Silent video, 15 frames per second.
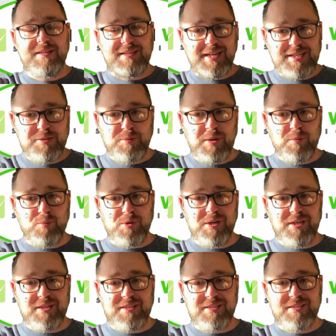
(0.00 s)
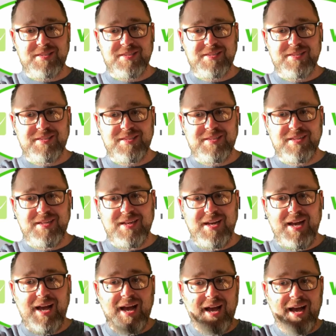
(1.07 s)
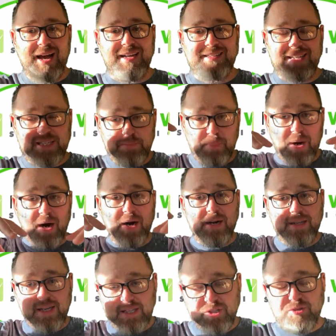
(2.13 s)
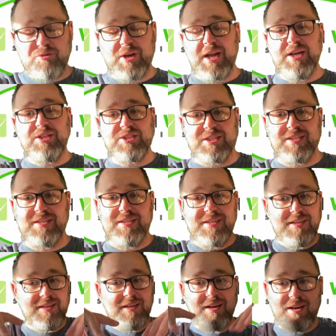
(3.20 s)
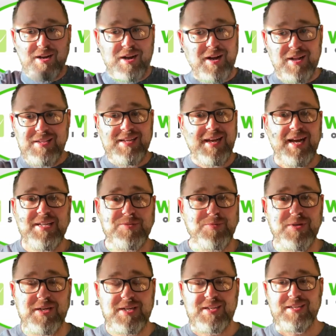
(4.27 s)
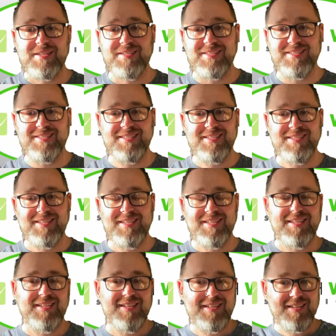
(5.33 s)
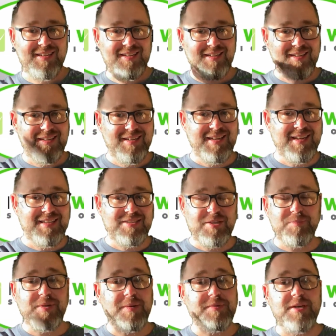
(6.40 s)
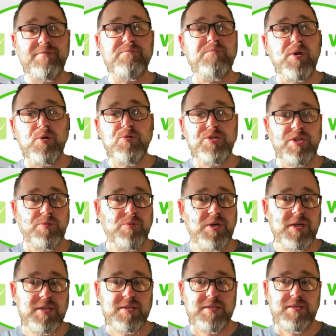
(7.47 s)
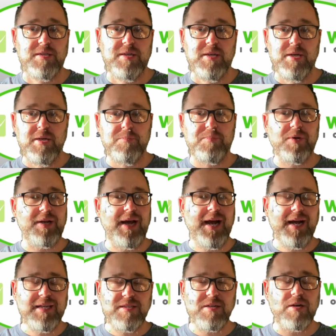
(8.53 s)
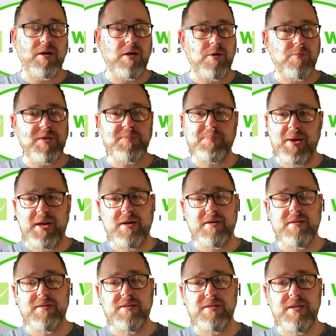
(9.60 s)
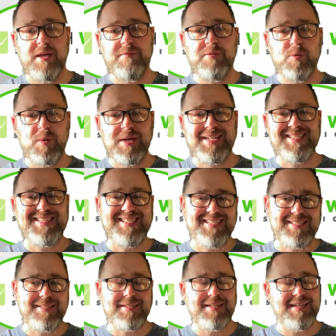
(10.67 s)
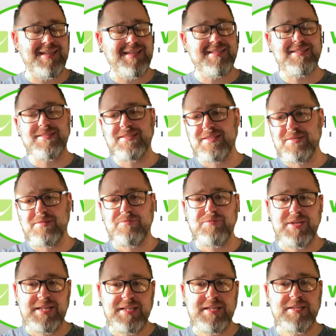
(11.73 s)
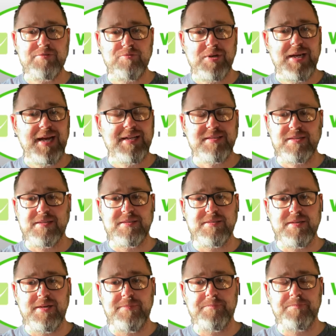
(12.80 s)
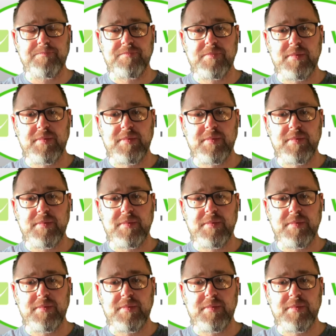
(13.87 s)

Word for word: That's what works. And as part of that strategy, all the ads work. Link sometimes even posting works, but ads are always better. If you want consistent leads, you really need to run ads all the time.